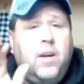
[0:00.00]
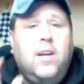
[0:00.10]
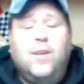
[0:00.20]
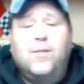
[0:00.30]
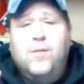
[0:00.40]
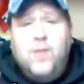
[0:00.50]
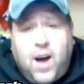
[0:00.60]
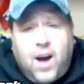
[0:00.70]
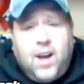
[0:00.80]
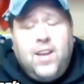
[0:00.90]
It is
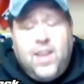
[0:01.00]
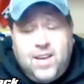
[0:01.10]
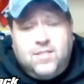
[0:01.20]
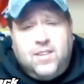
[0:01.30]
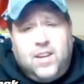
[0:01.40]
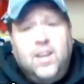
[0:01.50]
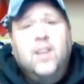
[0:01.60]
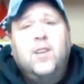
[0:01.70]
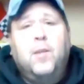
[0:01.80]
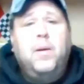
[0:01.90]
not
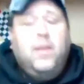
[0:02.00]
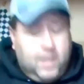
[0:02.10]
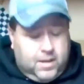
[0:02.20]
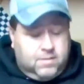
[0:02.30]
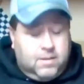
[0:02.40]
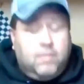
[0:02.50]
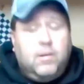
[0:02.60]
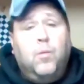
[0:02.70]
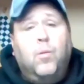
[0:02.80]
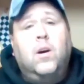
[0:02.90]
easy to beat that
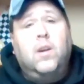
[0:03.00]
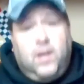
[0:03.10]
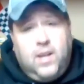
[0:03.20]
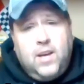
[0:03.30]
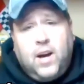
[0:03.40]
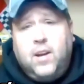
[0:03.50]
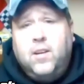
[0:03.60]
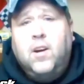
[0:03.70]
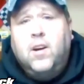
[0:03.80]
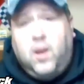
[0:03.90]
71, and he got
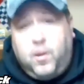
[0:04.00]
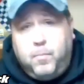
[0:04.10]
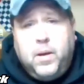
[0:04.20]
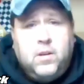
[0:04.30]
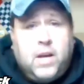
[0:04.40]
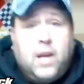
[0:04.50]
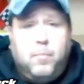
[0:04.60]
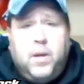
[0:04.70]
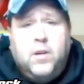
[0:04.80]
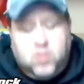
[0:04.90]
it done on at
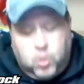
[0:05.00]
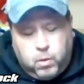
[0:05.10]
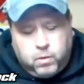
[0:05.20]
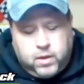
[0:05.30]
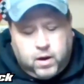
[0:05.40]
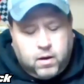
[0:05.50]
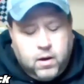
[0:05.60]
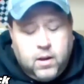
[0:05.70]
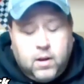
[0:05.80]
a big show out there.